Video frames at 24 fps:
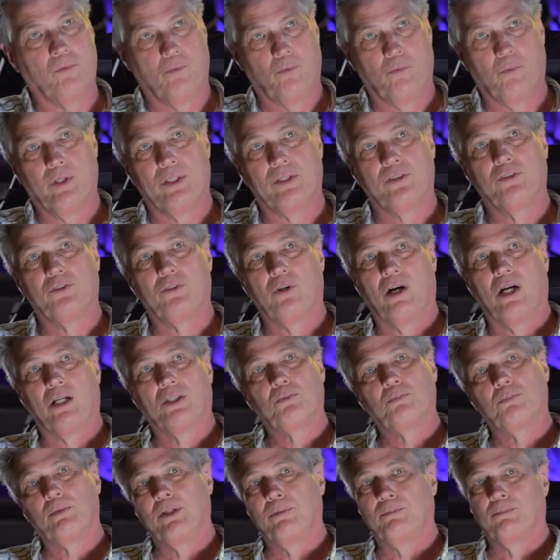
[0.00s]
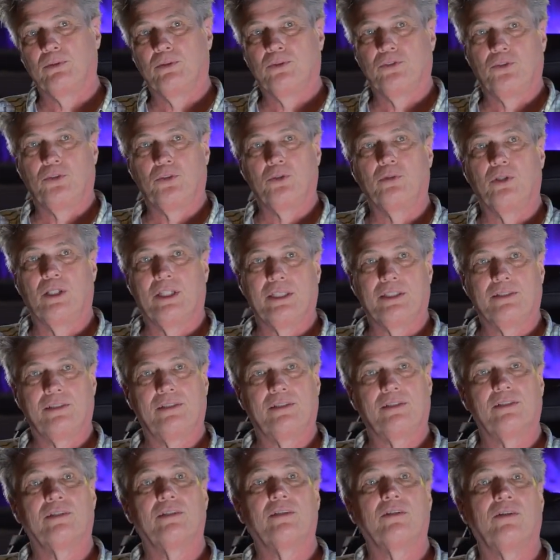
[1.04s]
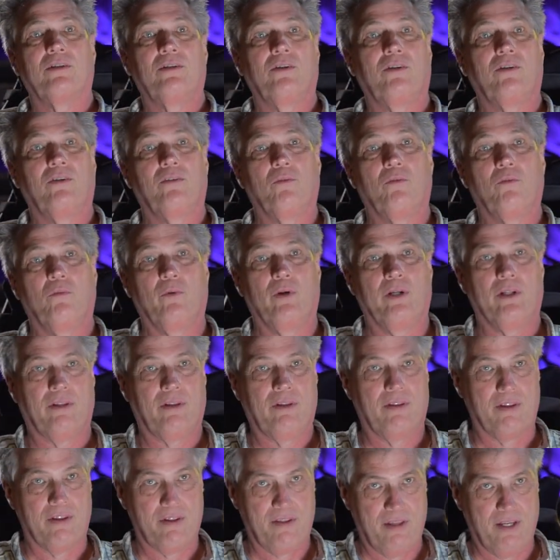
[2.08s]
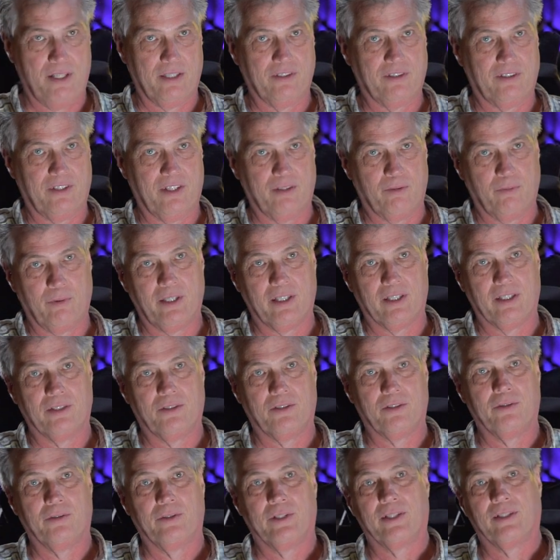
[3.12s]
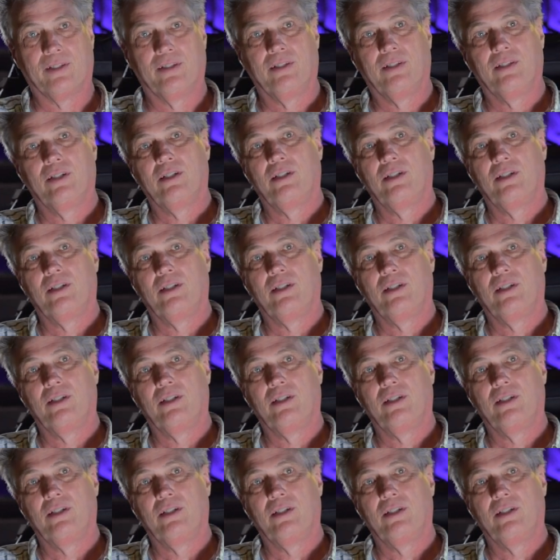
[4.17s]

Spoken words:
which draws people to us with the things that we are doing.